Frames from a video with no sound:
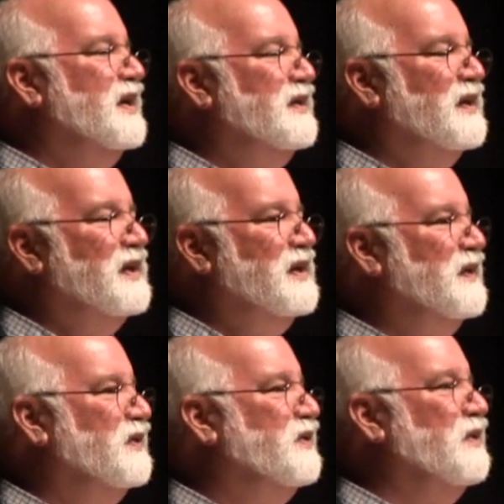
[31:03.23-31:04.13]
to clean
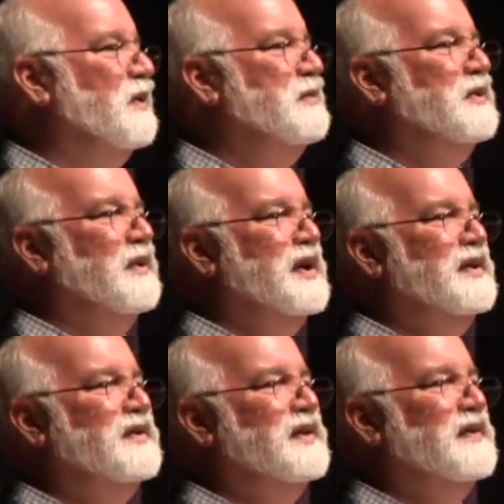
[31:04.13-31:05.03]
the storm
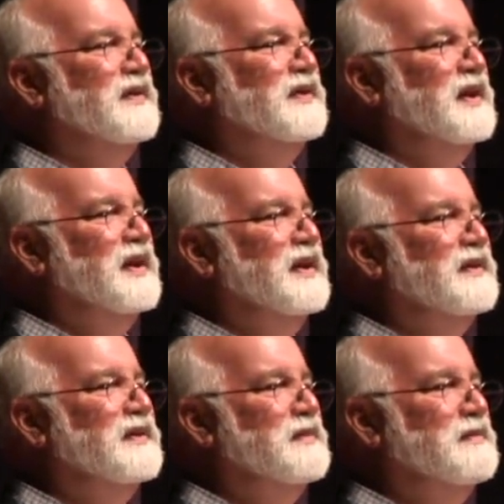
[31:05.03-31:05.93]
drains in the city. It's a,